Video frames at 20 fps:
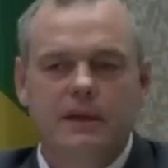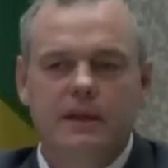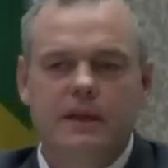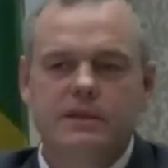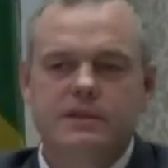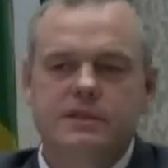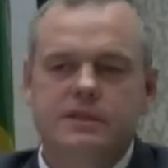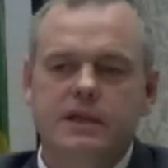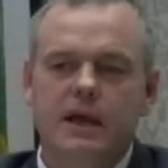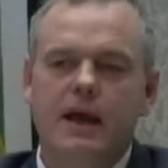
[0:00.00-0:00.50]

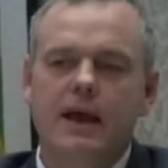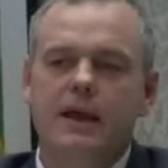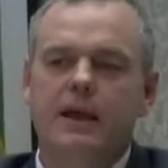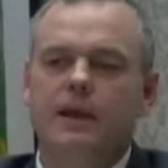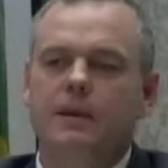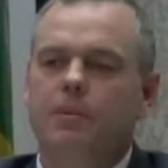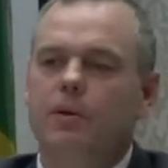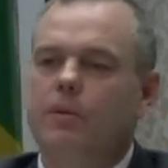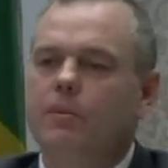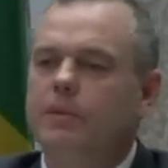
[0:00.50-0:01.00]
Let's
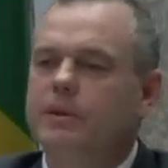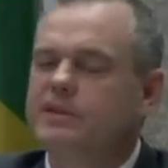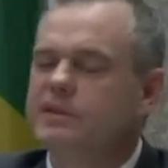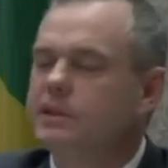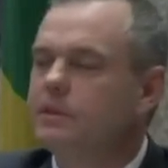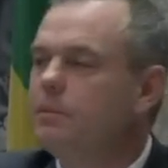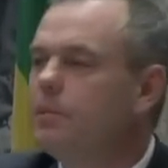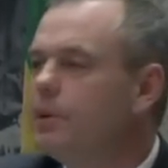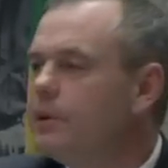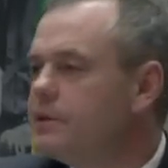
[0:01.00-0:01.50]
talk about
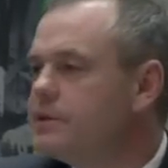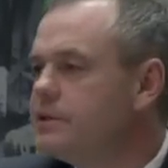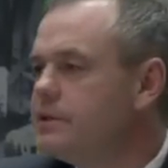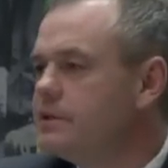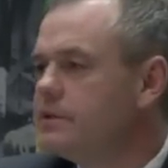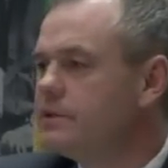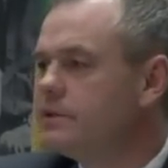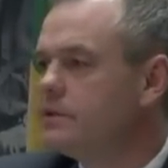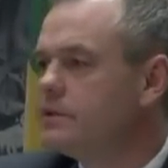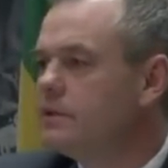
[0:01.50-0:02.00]
missing
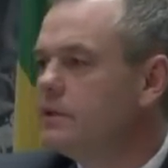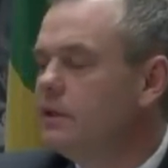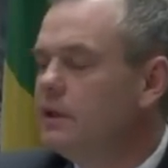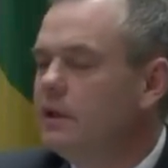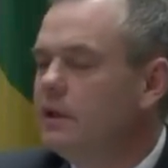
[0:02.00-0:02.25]
persons.